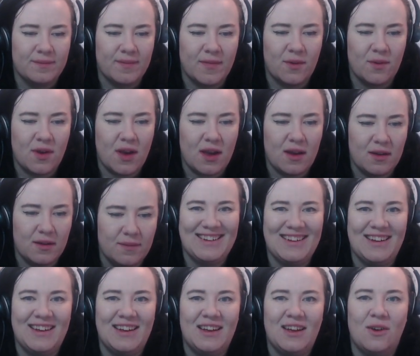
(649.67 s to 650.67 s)
okay.
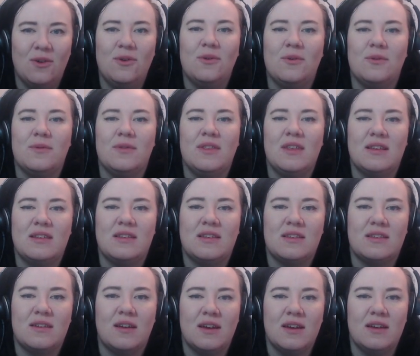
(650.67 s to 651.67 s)
Oh, this
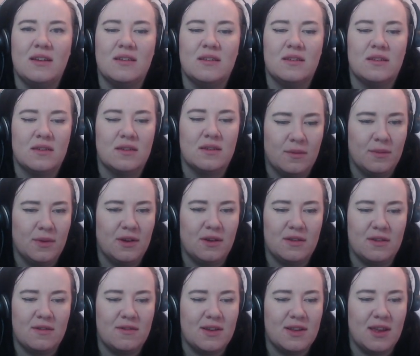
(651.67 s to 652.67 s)
is nice. We
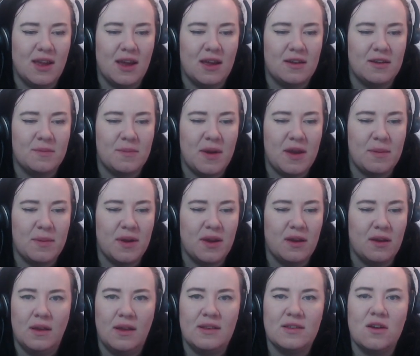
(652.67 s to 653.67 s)
got there in the end,
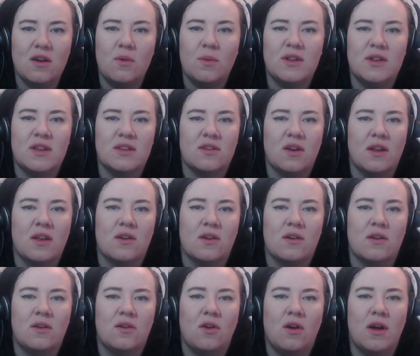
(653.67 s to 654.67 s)
maybe. It's got one that's got
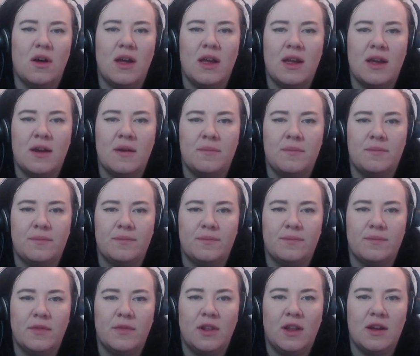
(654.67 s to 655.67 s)
a
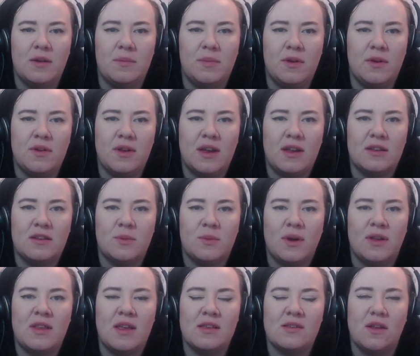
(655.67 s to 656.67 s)
light blue hint to
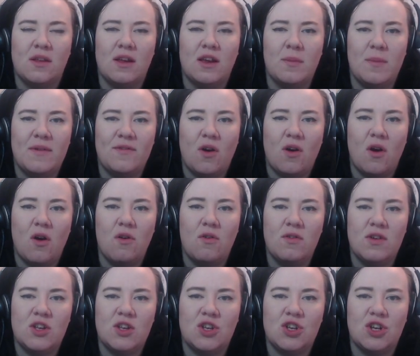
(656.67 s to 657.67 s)
it, and it's got like a bit of
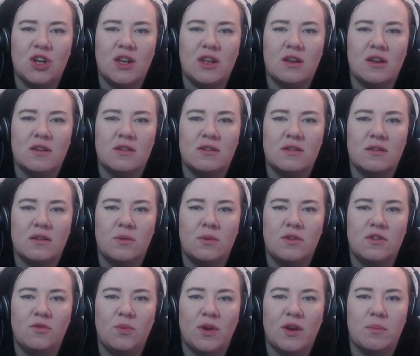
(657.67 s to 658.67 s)
oranginess. I
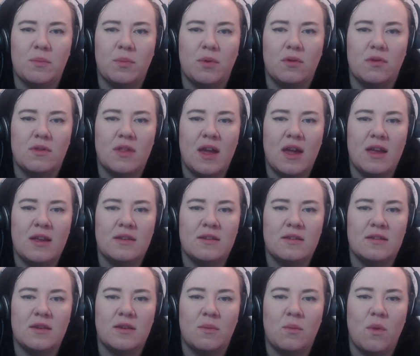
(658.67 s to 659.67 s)
wonder if we can pull that
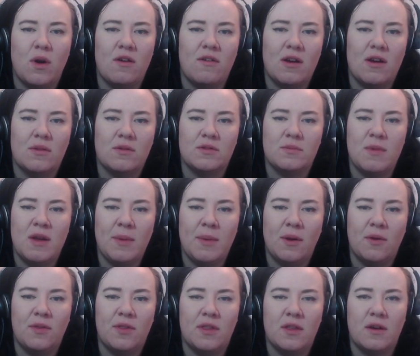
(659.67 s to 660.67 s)
in somewhere else. Maybe
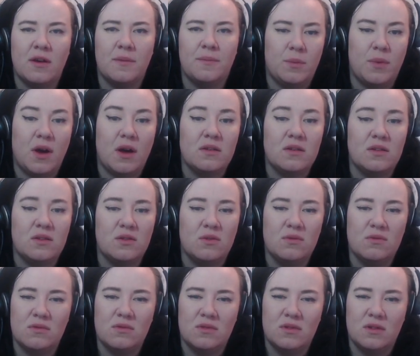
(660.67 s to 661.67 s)
on the bar
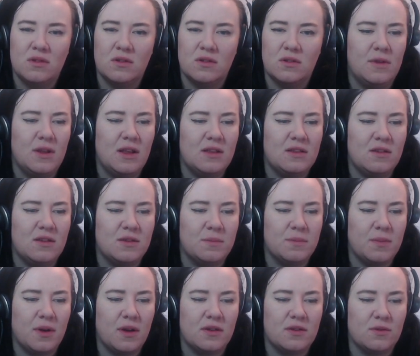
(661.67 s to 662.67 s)
stools. Let's do
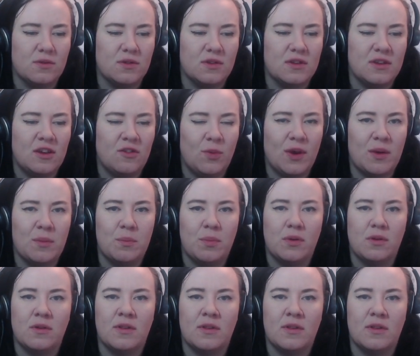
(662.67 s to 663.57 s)
some bar stools and see if we can pull